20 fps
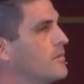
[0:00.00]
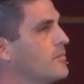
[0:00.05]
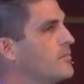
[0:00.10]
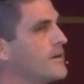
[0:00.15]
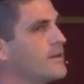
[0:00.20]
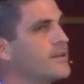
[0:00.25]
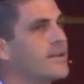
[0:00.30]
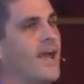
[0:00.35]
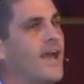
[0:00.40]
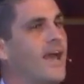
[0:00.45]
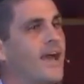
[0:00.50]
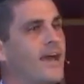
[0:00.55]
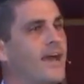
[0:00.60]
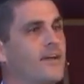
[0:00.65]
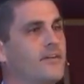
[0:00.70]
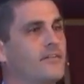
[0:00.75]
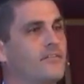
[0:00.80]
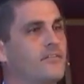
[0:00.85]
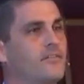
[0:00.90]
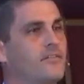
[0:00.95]
but
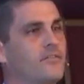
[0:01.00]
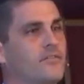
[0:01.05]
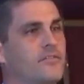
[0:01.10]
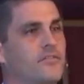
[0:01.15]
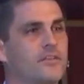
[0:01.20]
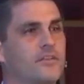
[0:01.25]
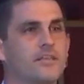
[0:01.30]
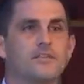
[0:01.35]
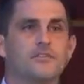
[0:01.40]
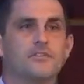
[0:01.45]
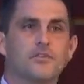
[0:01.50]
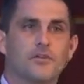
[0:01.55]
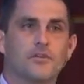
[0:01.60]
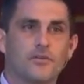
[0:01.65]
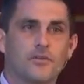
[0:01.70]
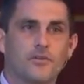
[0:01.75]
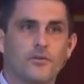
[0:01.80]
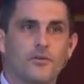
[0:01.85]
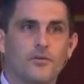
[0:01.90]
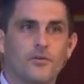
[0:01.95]
have
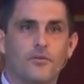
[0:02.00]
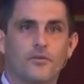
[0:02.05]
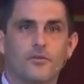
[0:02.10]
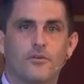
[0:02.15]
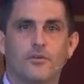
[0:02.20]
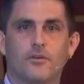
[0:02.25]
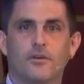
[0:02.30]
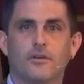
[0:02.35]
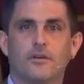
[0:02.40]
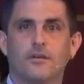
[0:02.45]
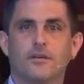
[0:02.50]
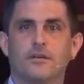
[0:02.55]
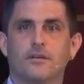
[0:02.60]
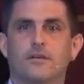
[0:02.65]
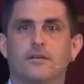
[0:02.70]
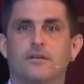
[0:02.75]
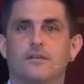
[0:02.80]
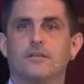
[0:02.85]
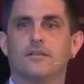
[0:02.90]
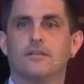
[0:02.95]
eternal
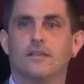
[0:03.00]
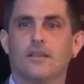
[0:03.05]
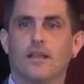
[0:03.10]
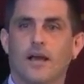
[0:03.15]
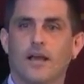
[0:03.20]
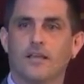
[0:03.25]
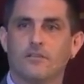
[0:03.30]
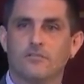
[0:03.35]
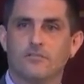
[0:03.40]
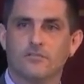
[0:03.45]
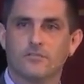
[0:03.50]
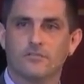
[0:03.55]
life